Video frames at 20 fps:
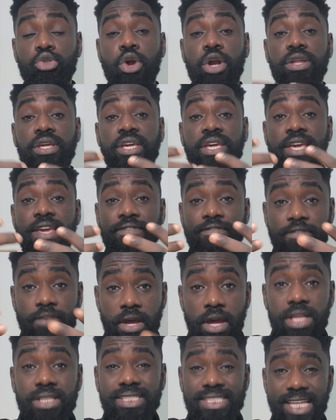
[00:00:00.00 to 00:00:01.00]
was trying to give
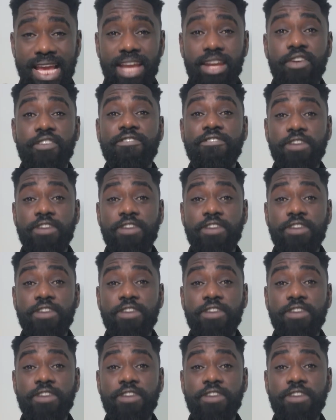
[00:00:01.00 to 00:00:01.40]
Tiannah